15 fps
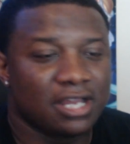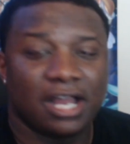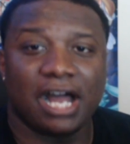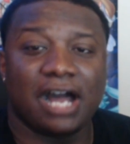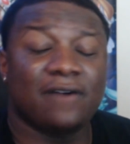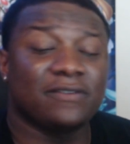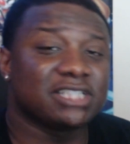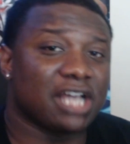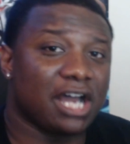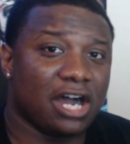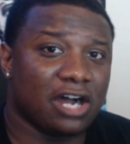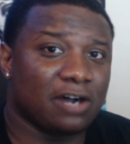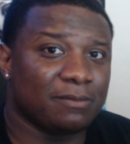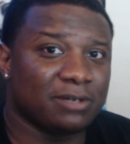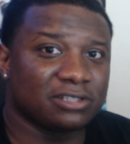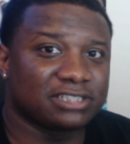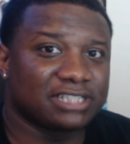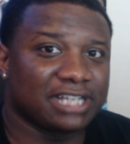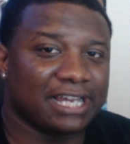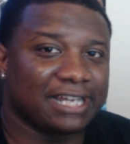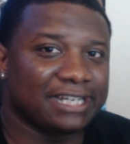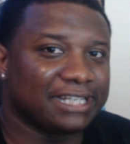I was almost
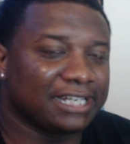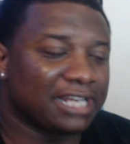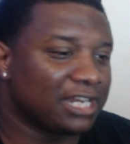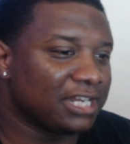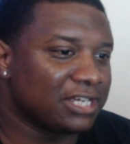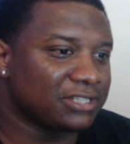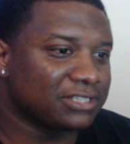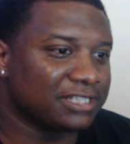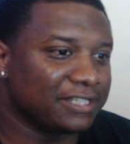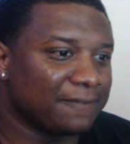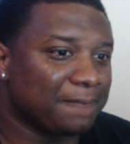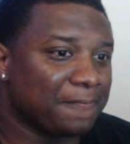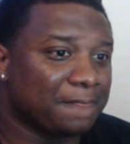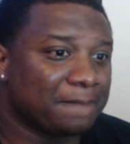there and then I lost it.